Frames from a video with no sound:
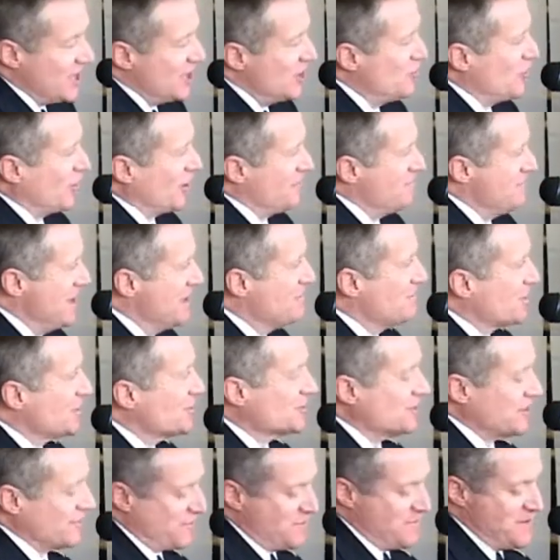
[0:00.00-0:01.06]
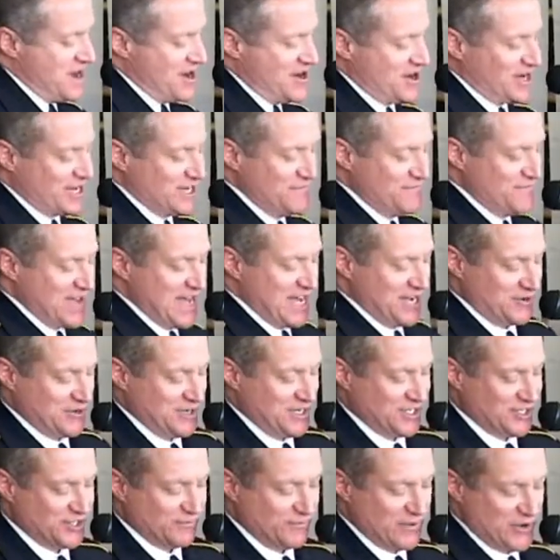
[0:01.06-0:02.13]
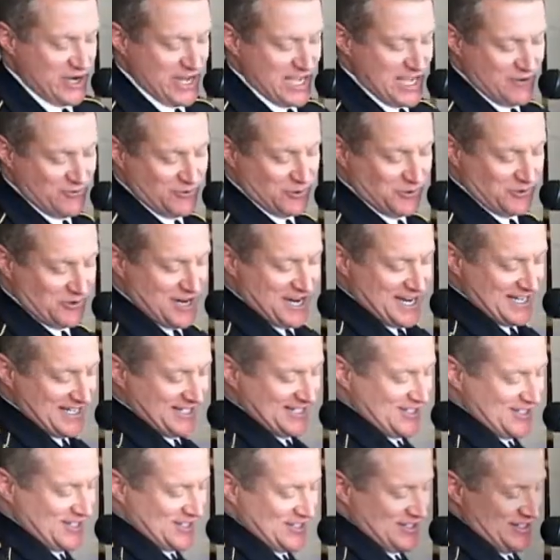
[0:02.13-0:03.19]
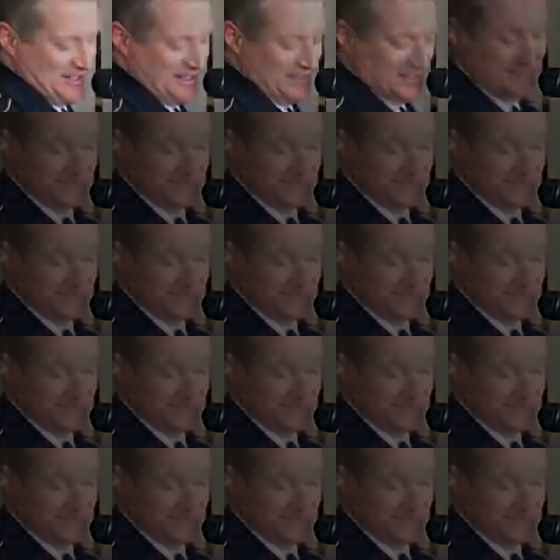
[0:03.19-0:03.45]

who are members of American Veterans for Equal Rights.